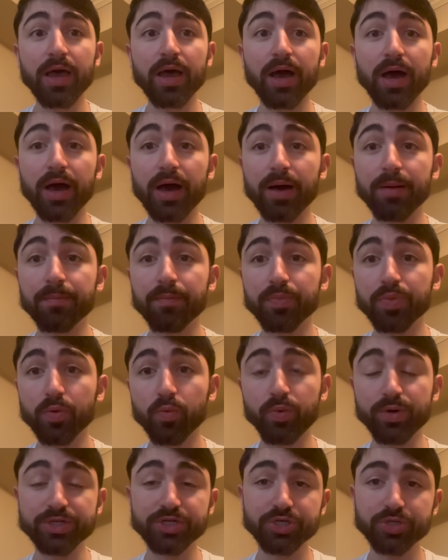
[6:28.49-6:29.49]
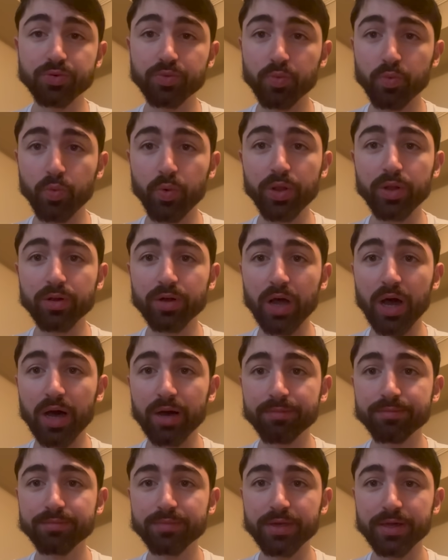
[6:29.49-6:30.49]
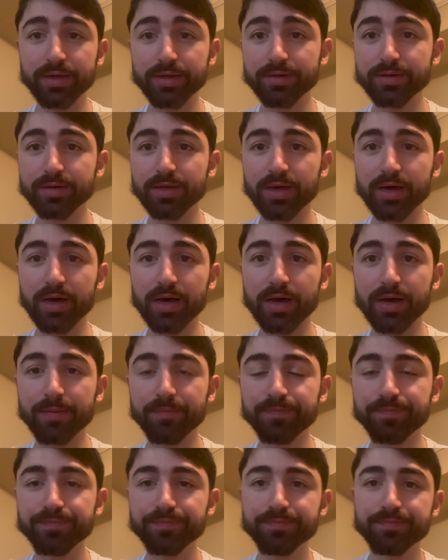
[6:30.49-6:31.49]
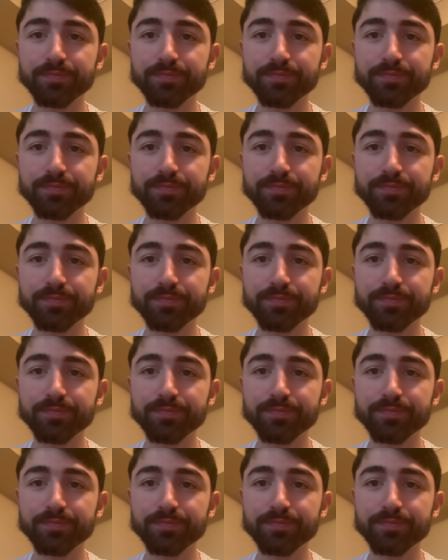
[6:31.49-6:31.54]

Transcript: um, which will come in um,